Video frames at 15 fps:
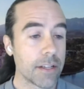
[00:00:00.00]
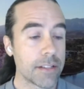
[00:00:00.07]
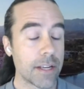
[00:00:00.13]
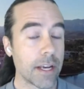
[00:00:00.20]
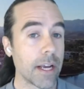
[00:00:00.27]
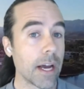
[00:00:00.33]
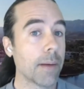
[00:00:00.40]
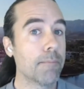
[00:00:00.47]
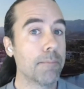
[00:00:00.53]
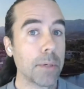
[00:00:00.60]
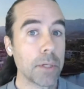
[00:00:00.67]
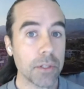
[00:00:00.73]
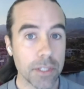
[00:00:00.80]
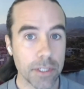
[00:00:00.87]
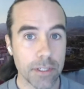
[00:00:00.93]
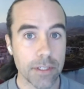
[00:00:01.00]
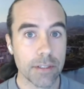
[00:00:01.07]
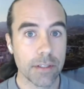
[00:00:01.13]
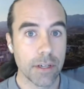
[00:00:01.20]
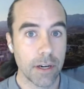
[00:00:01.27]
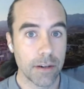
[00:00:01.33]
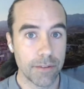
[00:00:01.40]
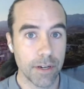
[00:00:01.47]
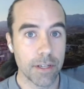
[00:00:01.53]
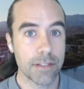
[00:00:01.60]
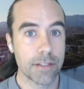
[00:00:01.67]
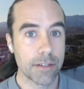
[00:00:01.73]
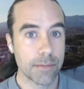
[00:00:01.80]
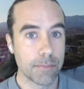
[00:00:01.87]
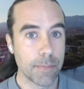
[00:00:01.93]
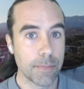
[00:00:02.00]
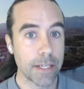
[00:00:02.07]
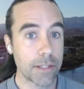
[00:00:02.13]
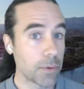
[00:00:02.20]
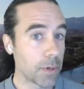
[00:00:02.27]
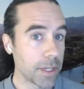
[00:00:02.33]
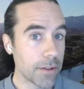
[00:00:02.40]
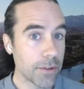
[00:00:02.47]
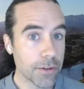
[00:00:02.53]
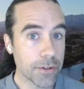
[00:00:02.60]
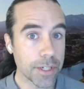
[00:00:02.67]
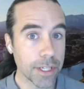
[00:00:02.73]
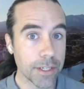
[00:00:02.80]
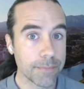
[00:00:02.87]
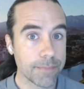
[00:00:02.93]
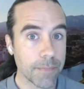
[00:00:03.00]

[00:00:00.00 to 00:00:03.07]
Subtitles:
say, 1 billion of us by 2030,